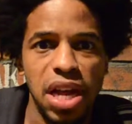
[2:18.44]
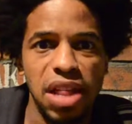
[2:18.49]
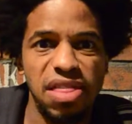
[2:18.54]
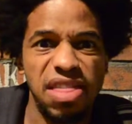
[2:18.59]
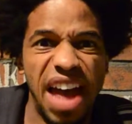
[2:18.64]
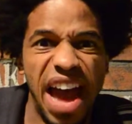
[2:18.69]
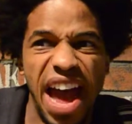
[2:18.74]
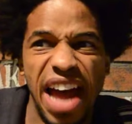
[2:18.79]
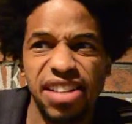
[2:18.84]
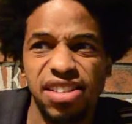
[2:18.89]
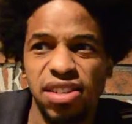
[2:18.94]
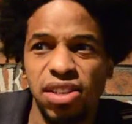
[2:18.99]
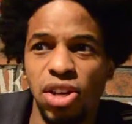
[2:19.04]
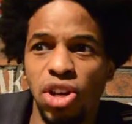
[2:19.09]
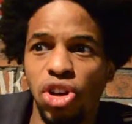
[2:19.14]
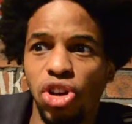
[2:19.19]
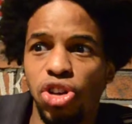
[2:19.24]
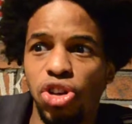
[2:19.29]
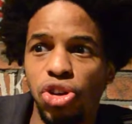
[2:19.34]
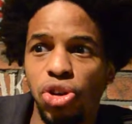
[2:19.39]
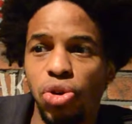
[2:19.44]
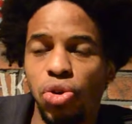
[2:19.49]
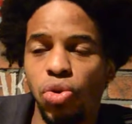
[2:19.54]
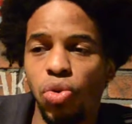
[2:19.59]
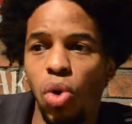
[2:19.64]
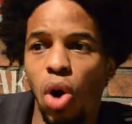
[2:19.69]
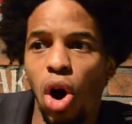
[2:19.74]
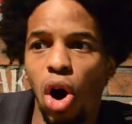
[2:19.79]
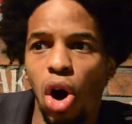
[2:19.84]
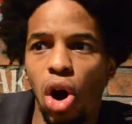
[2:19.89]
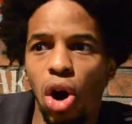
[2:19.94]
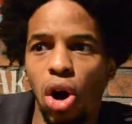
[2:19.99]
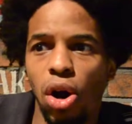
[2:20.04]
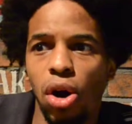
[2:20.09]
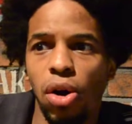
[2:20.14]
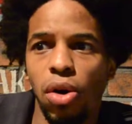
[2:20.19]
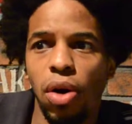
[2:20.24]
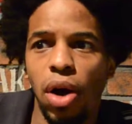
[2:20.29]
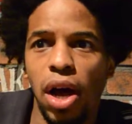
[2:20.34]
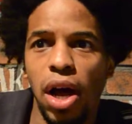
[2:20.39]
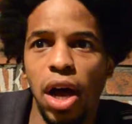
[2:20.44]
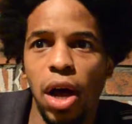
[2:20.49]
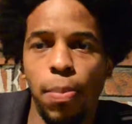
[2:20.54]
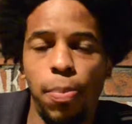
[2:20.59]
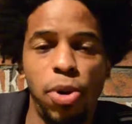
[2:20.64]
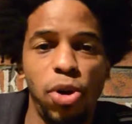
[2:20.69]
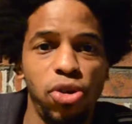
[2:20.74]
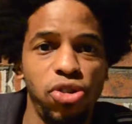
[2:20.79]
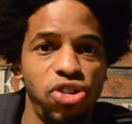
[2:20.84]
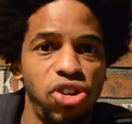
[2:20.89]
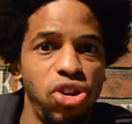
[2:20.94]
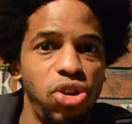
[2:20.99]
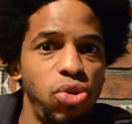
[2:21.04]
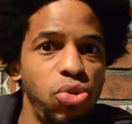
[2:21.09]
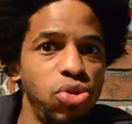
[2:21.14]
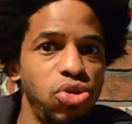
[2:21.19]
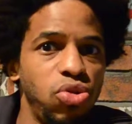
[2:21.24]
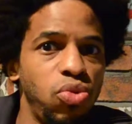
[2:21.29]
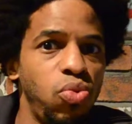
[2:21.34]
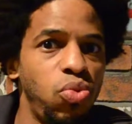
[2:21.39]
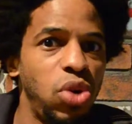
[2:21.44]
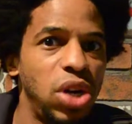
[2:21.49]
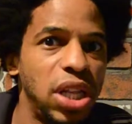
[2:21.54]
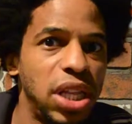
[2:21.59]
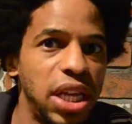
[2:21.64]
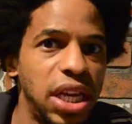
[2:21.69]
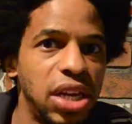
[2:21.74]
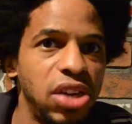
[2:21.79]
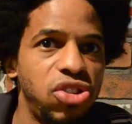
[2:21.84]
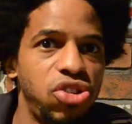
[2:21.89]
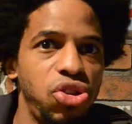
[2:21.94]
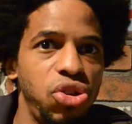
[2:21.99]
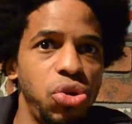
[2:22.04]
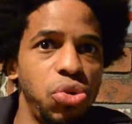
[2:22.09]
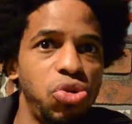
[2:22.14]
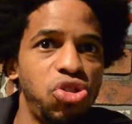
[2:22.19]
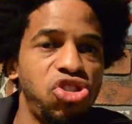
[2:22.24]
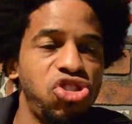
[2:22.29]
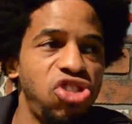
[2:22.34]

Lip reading: that you are a person who is willing to